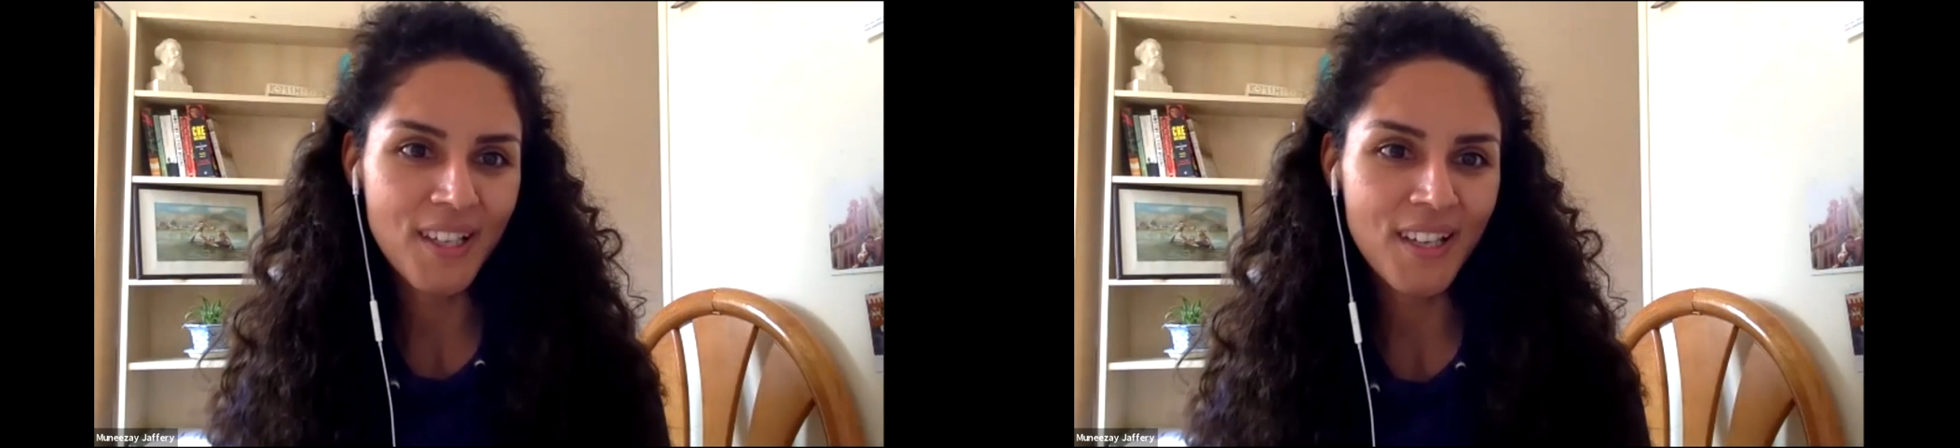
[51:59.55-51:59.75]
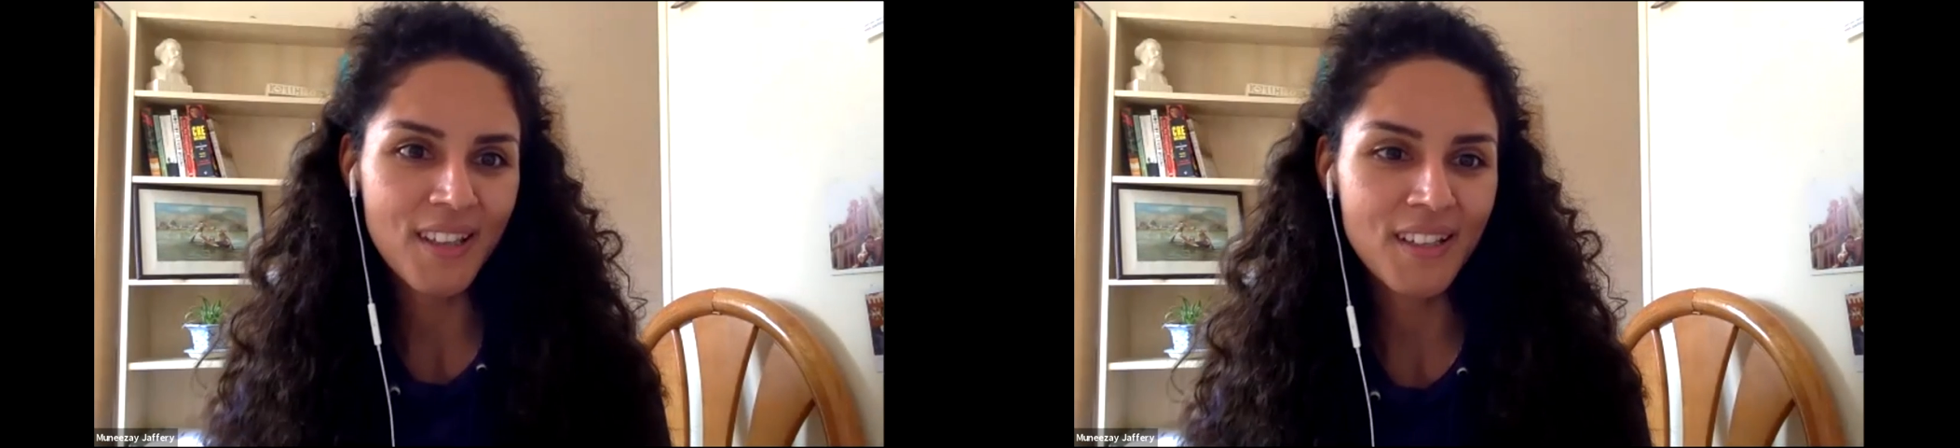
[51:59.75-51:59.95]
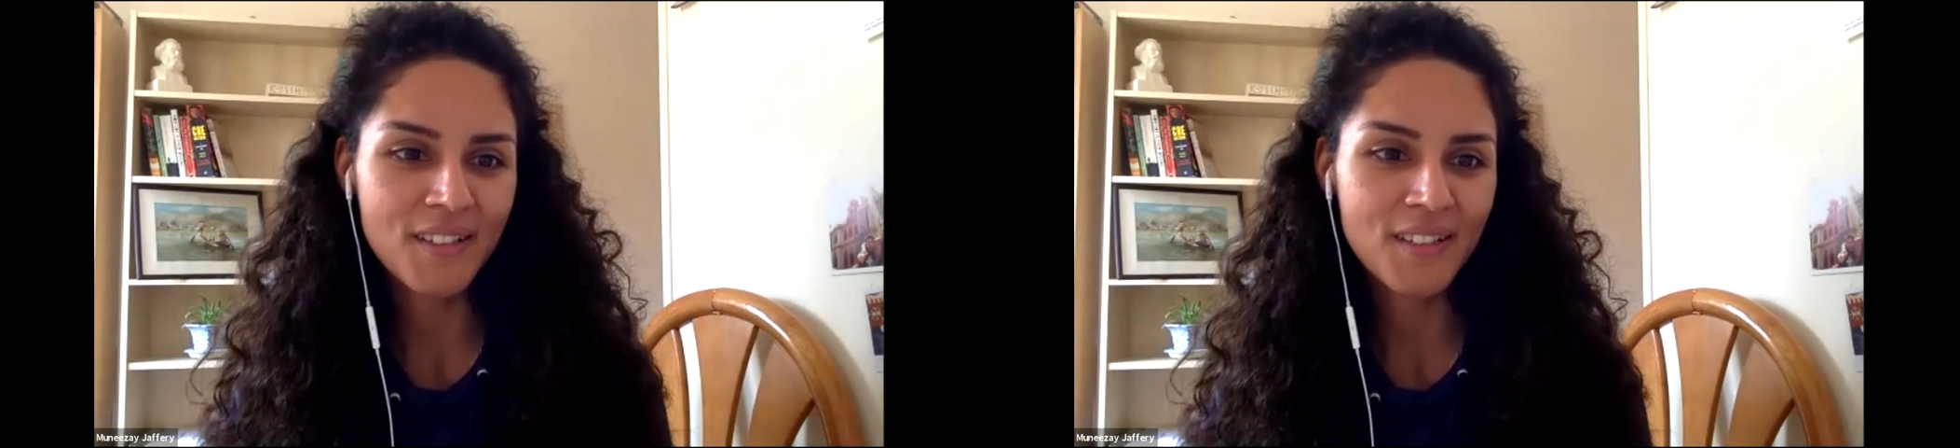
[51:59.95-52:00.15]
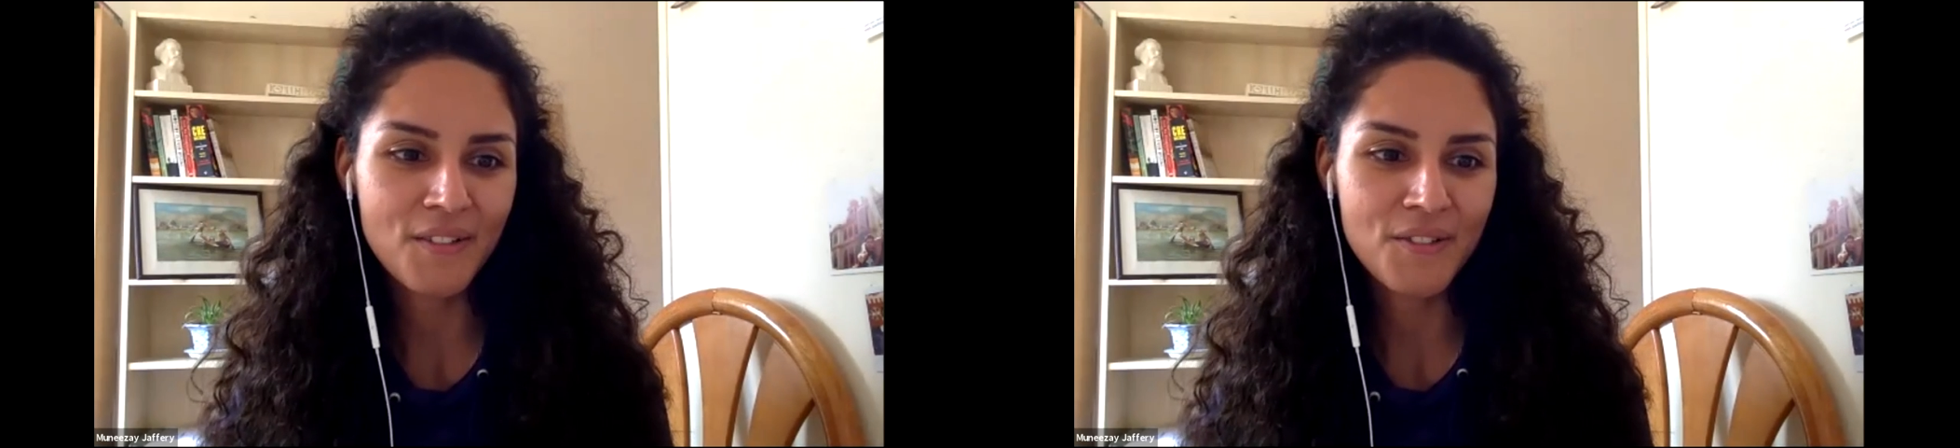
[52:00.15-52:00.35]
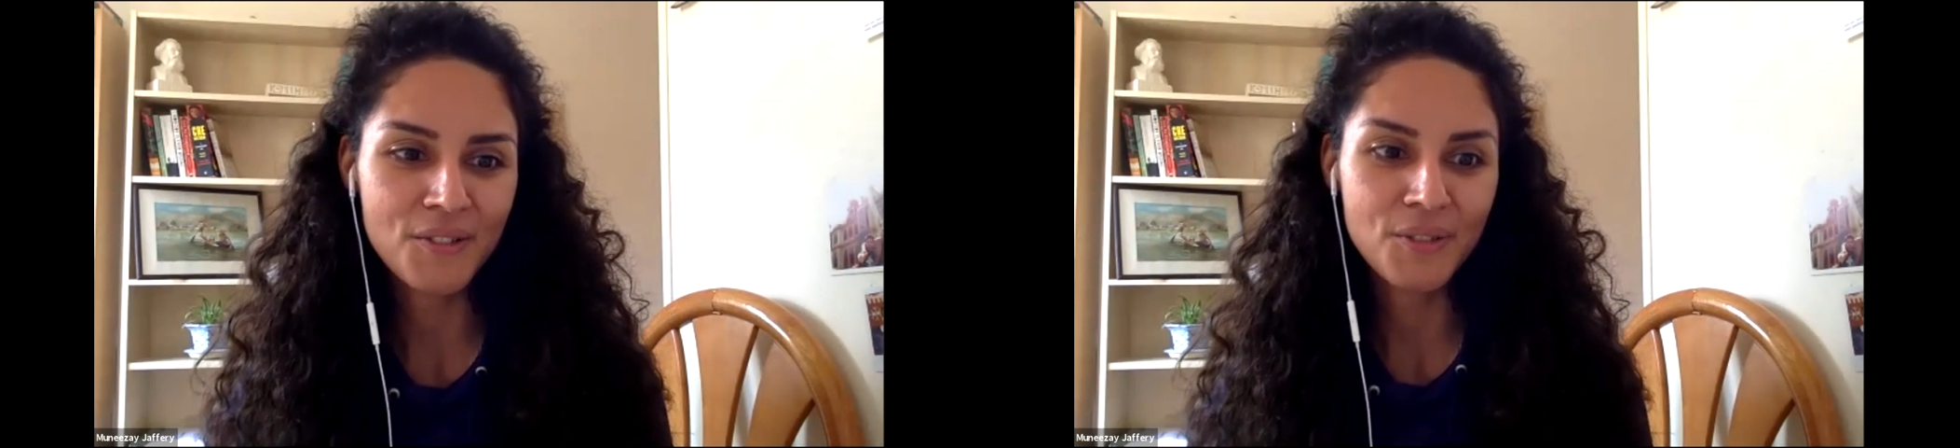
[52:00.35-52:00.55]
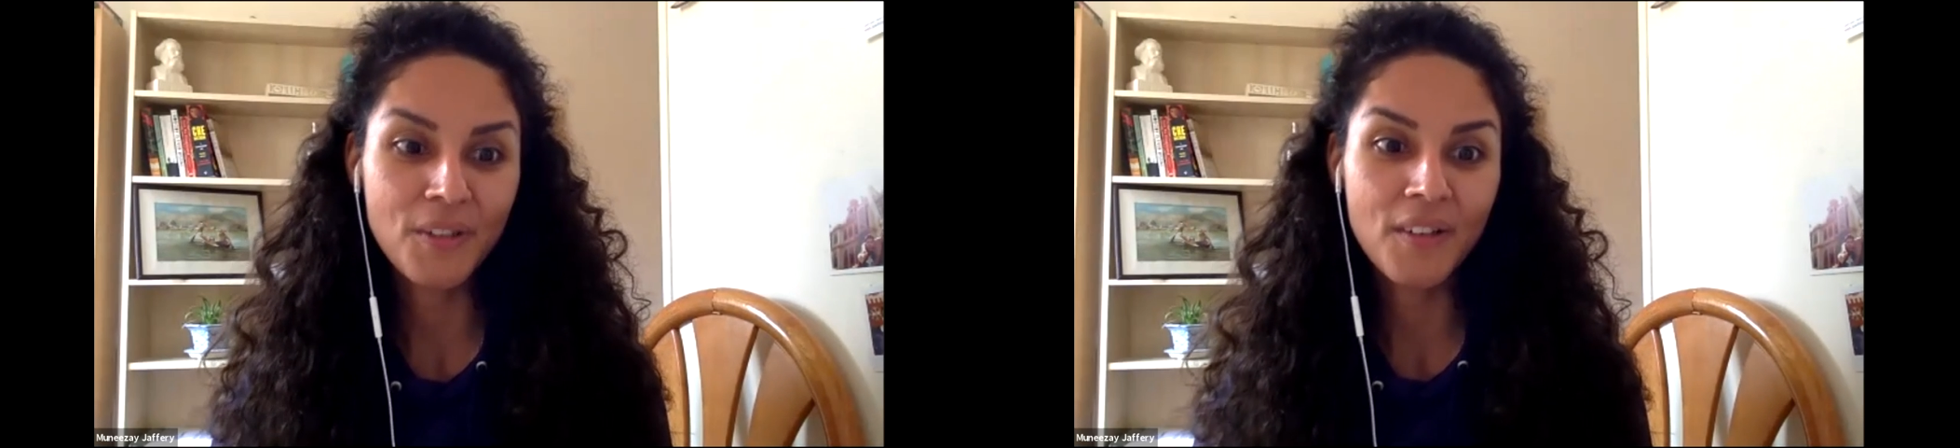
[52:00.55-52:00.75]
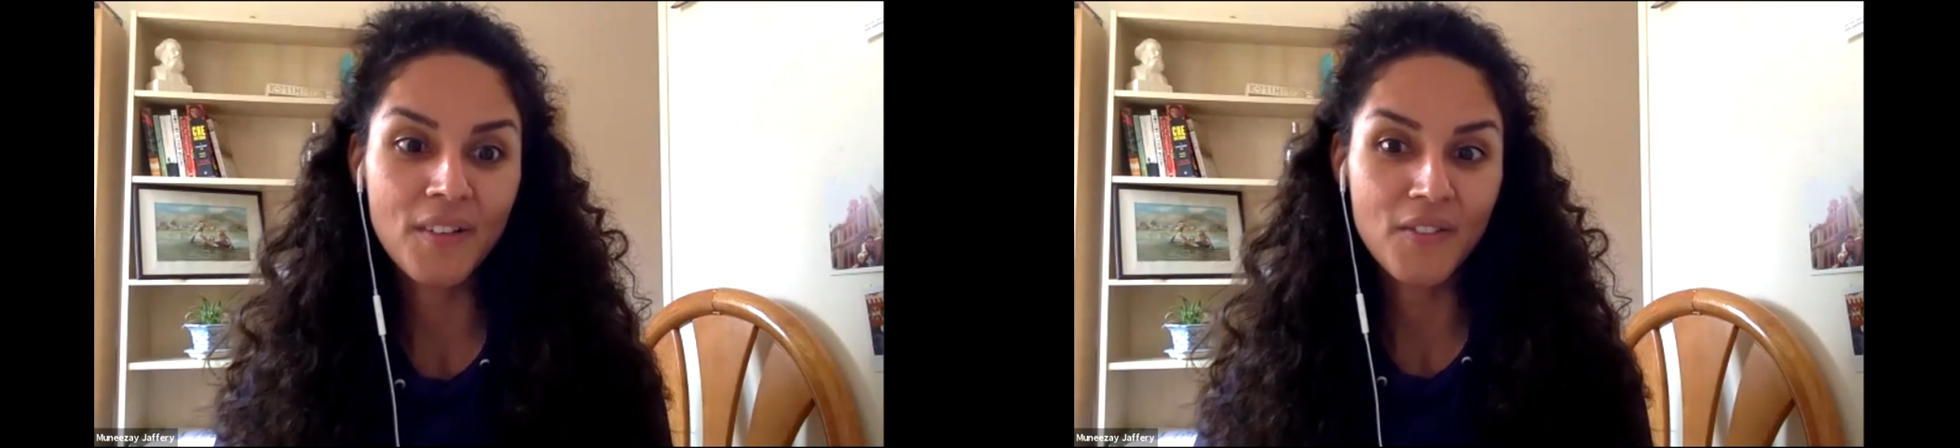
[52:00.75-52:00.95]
and then also